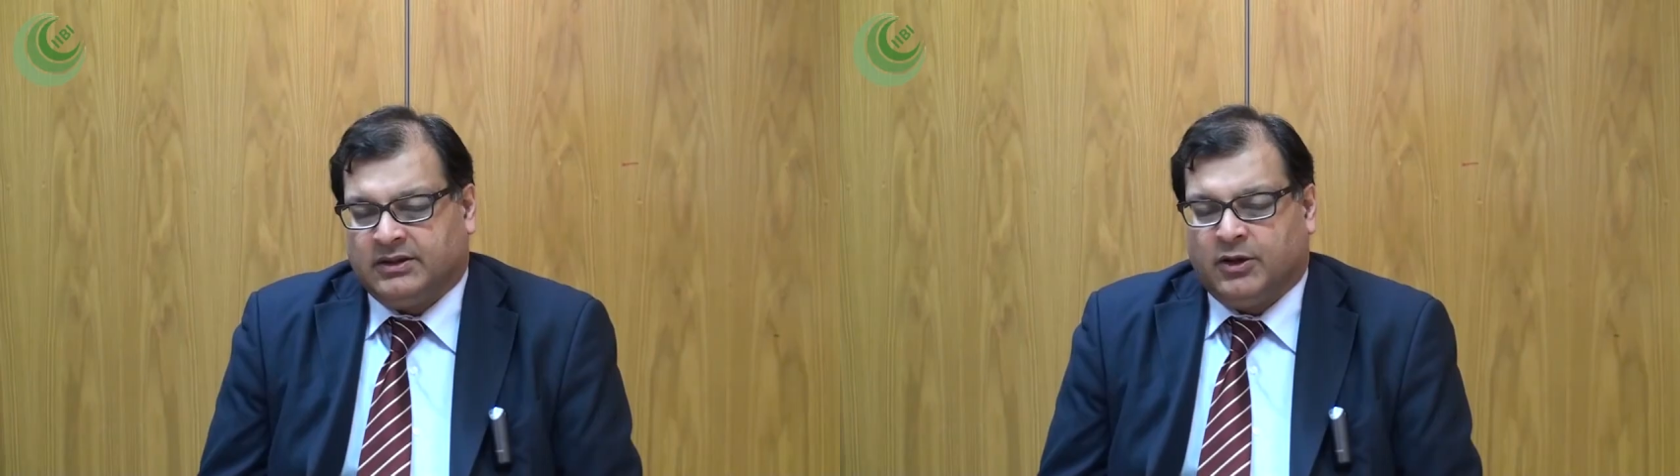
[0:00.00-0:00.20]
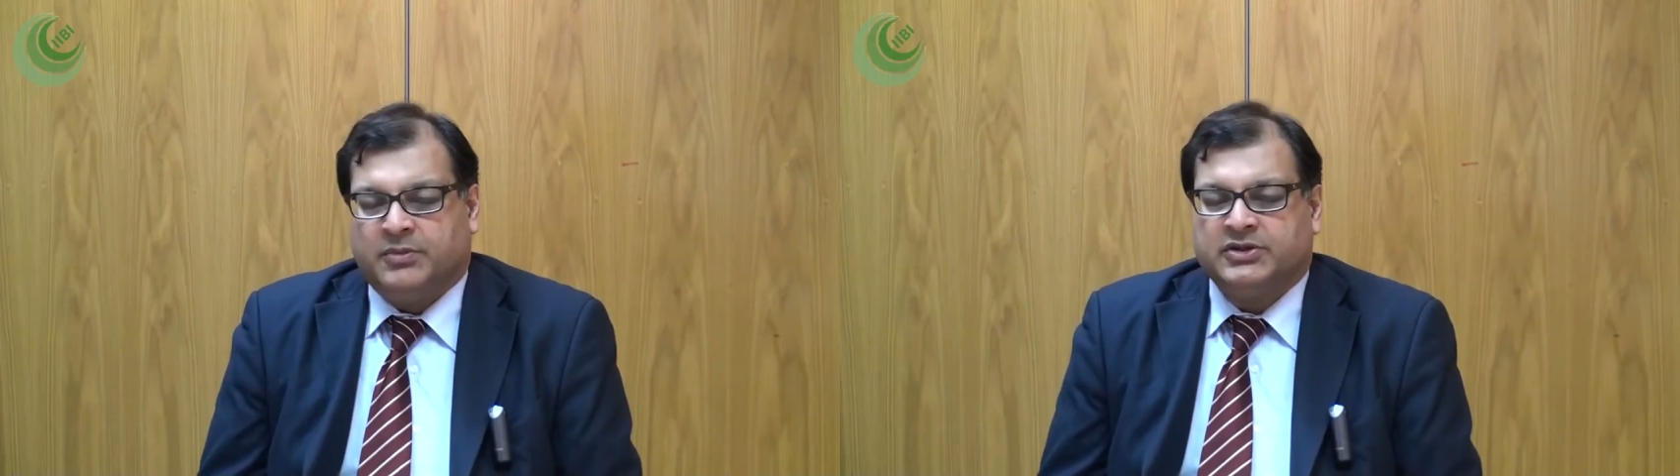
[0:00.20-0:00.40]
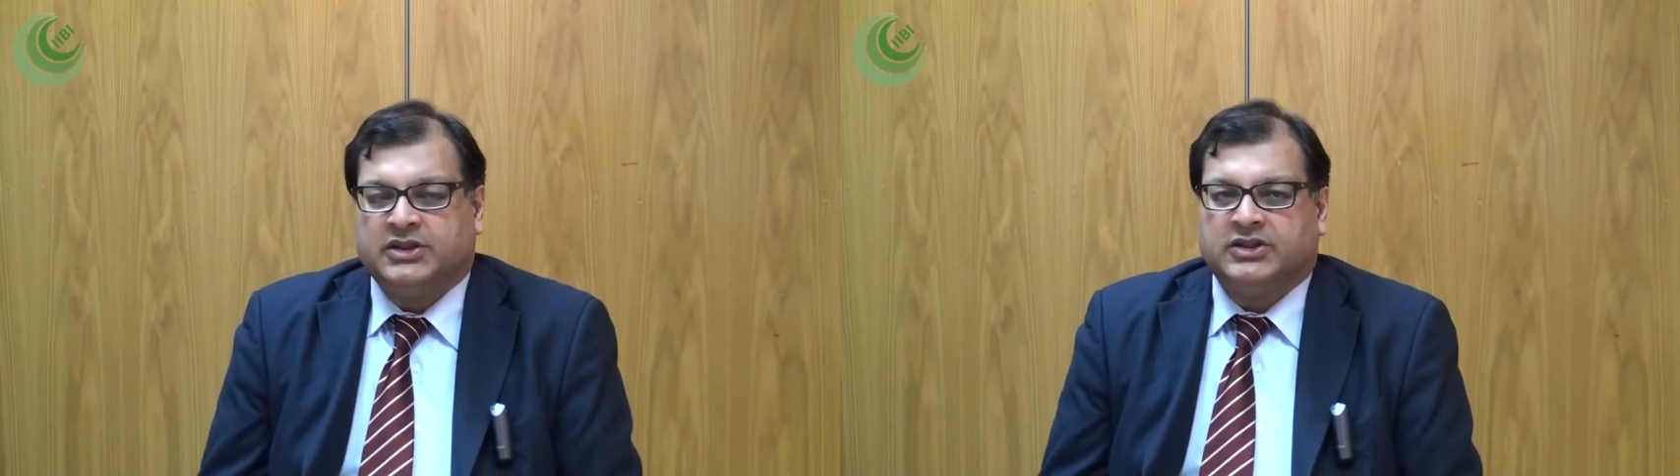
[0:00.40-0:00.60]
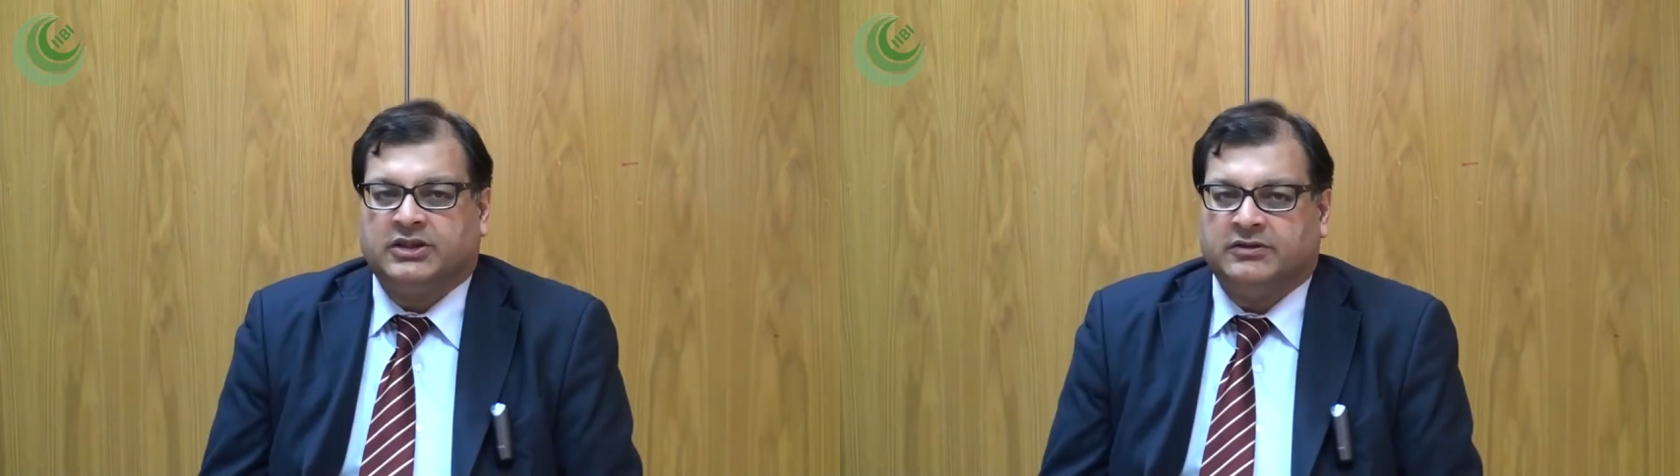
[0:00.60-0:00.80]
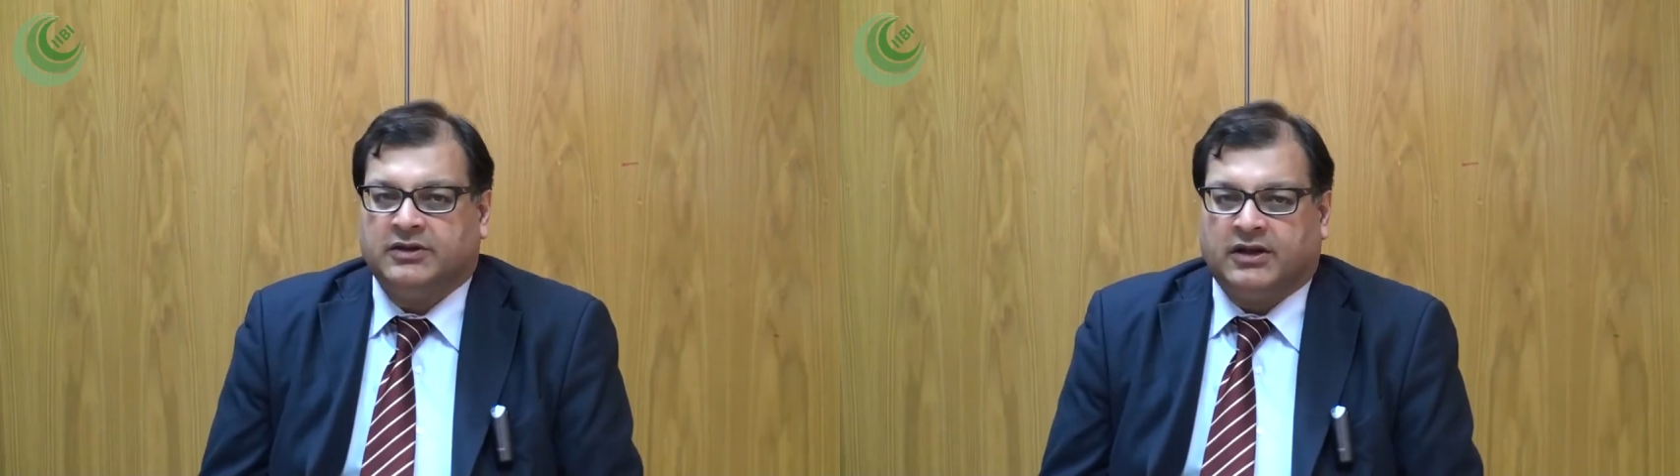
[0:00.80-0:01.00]

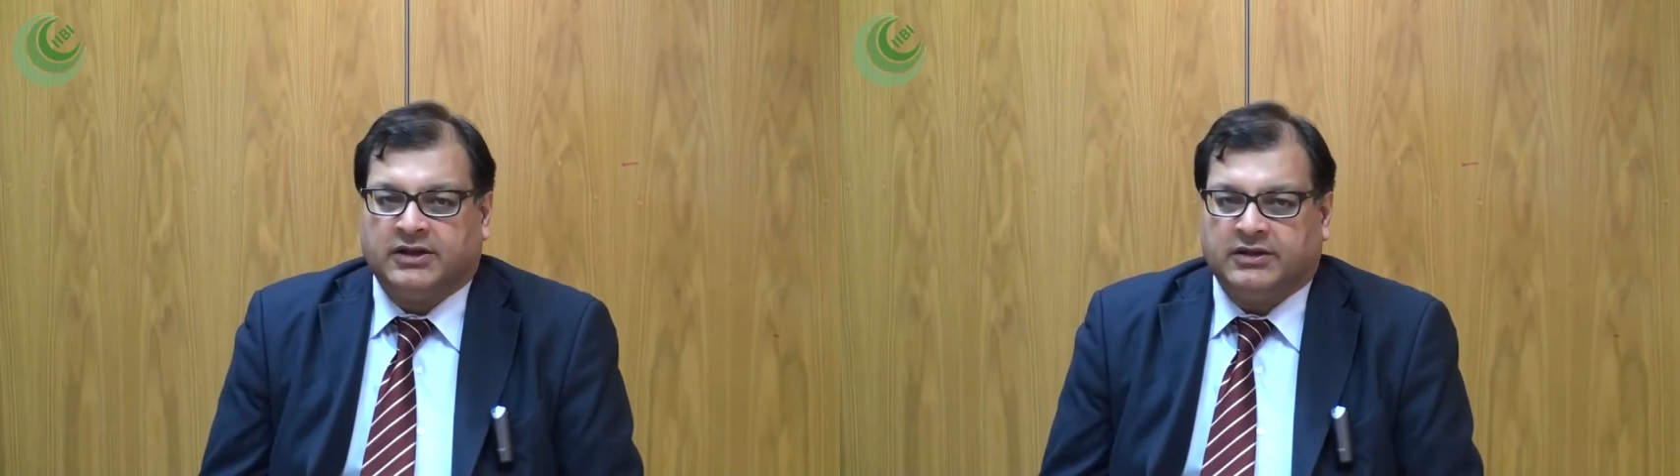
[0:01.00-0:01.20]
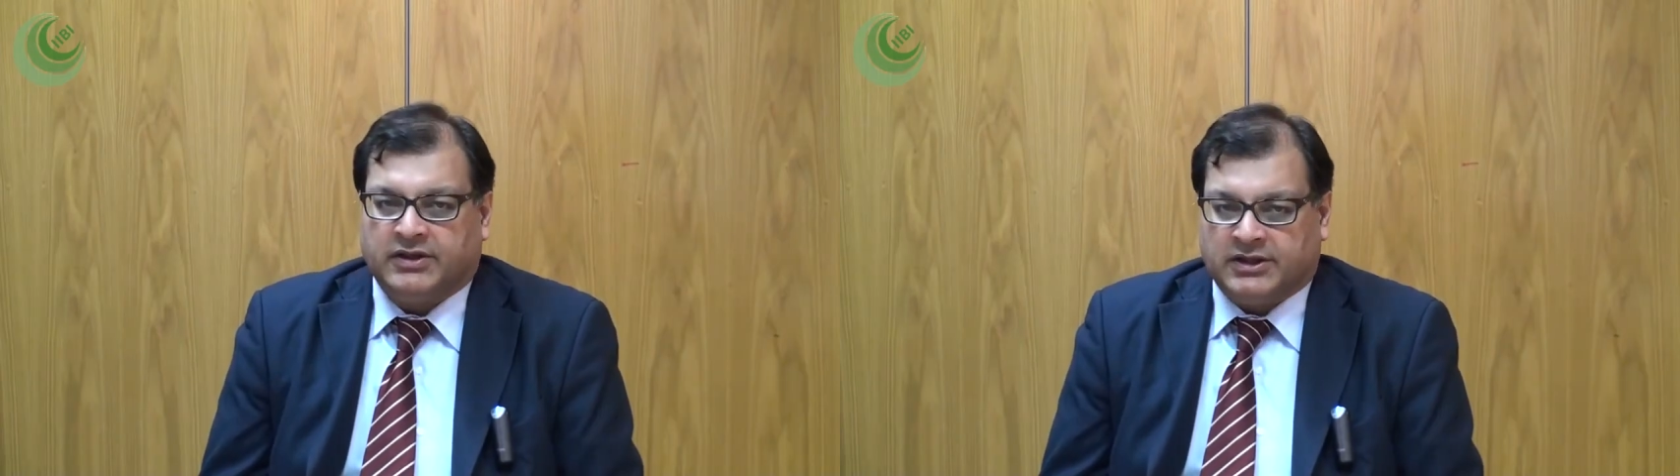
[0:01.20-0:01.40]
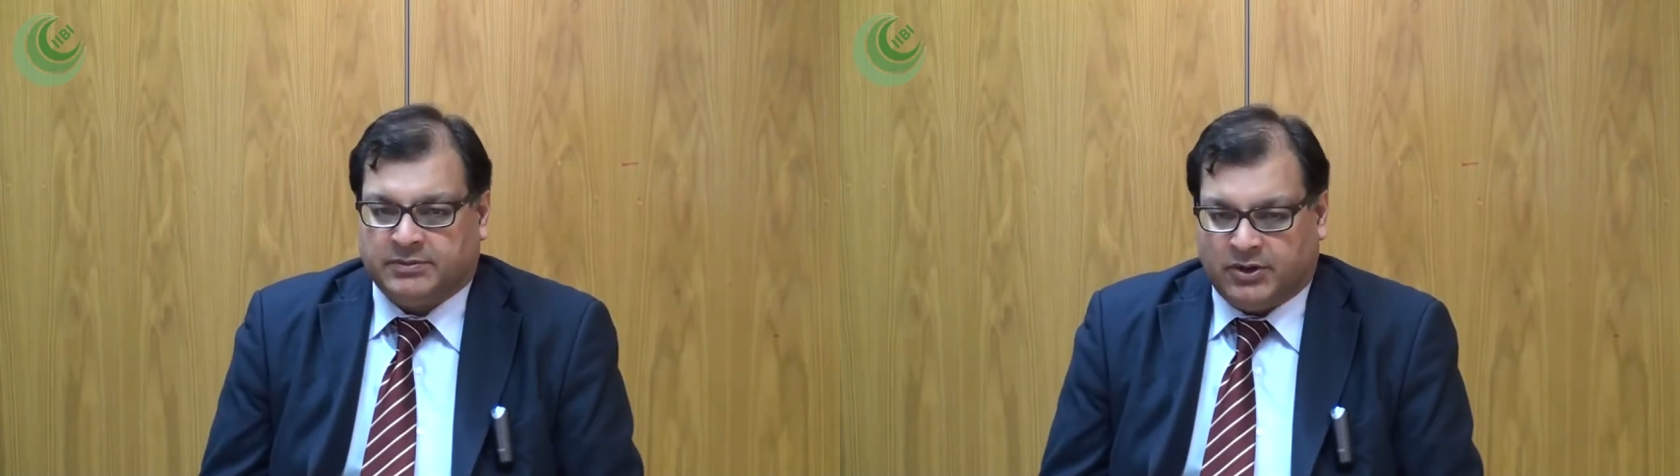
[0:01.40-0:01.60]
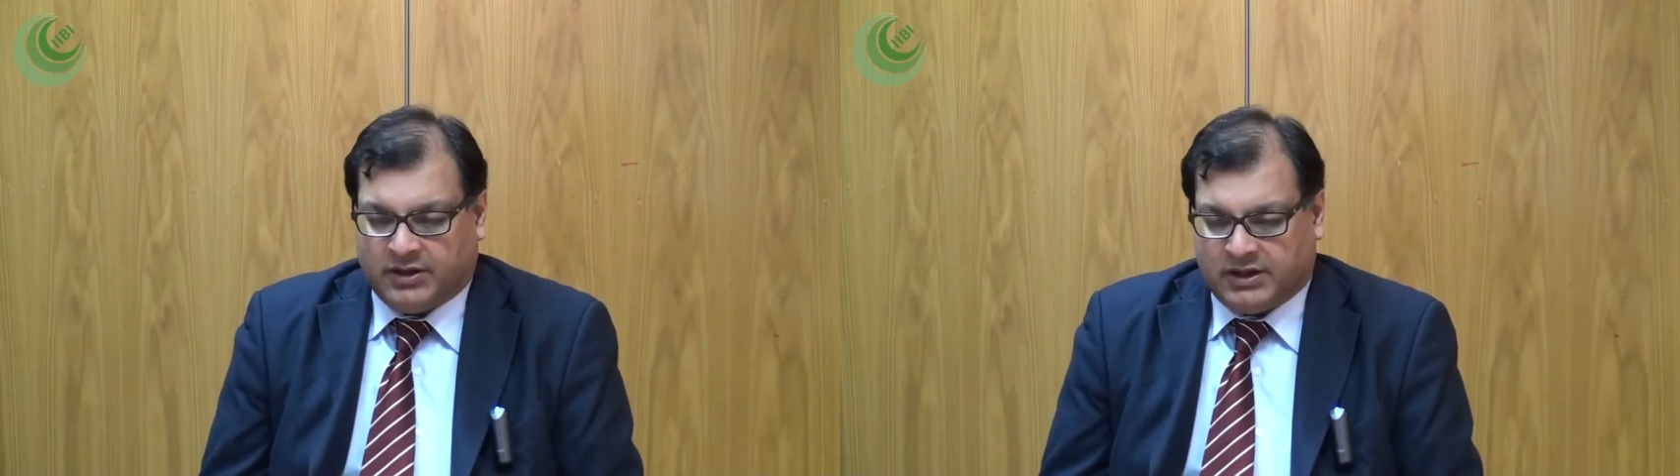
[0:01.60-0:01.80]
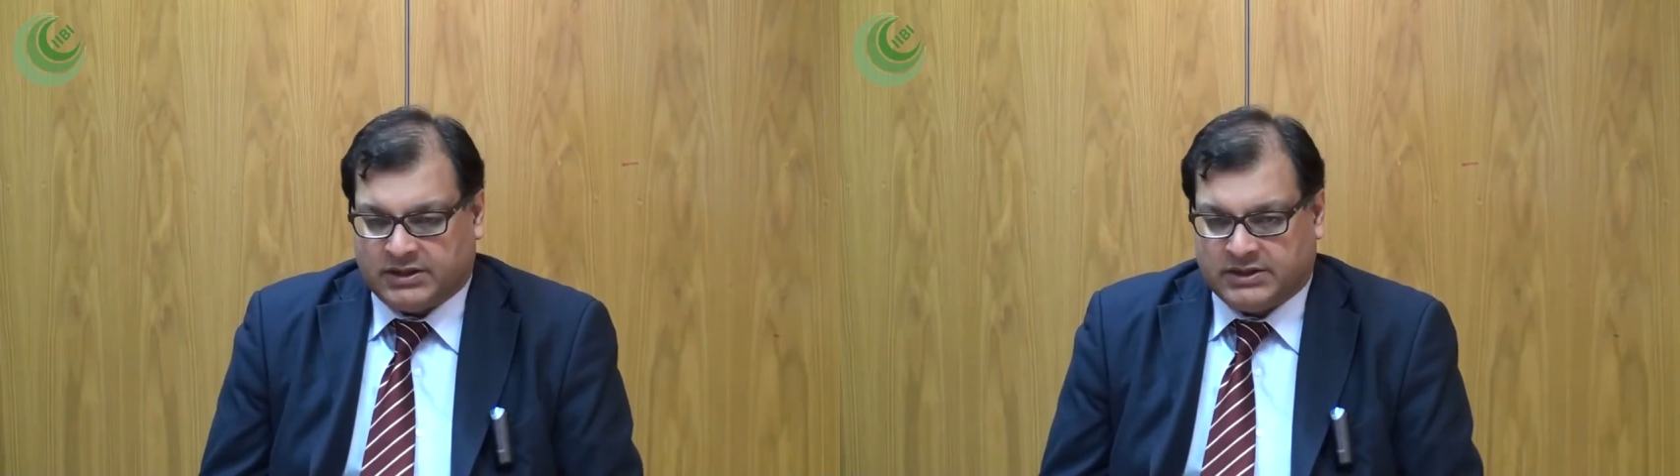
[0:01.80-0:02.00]
composition, if you like, of these
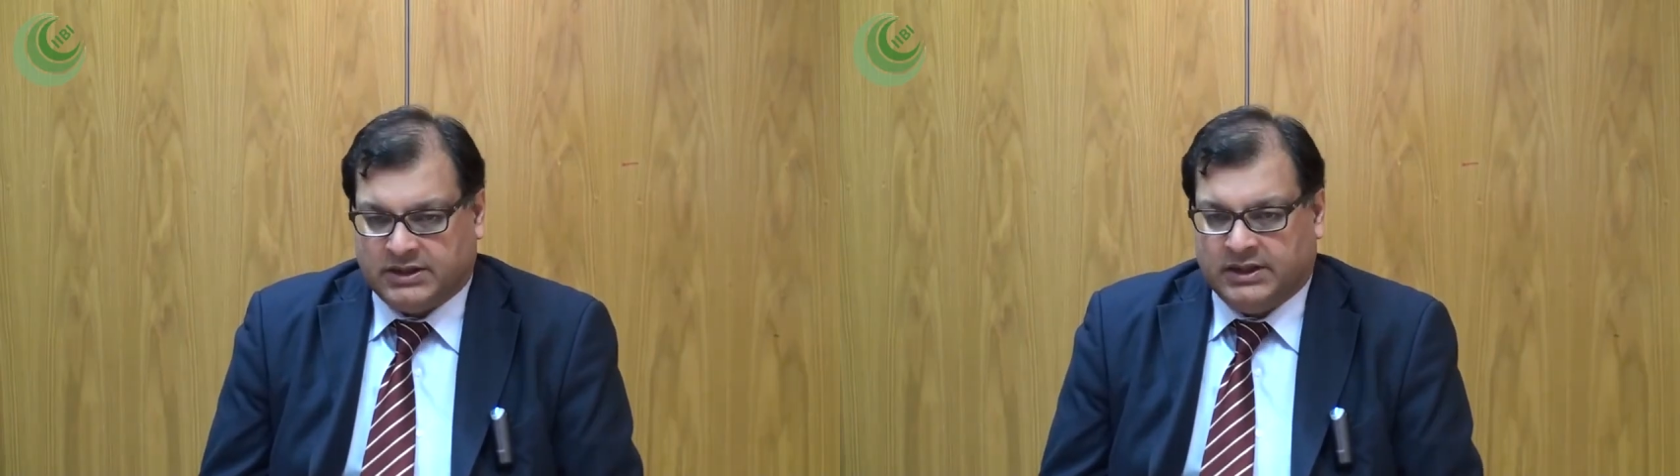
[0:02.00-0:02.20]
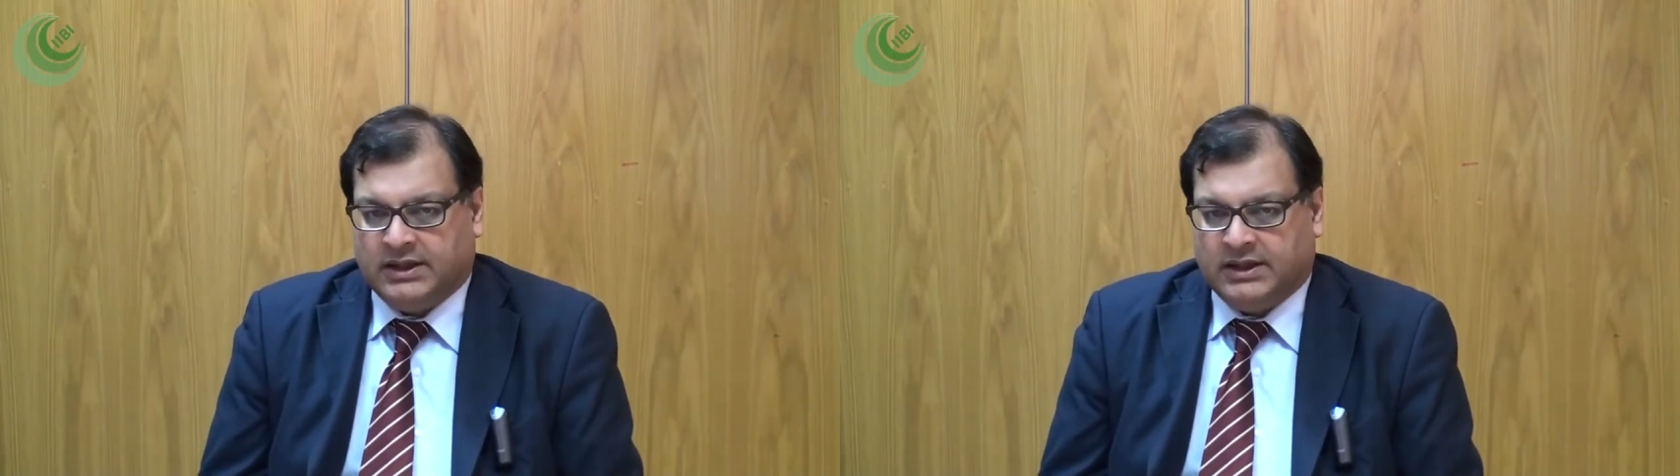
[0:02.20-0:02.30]
products.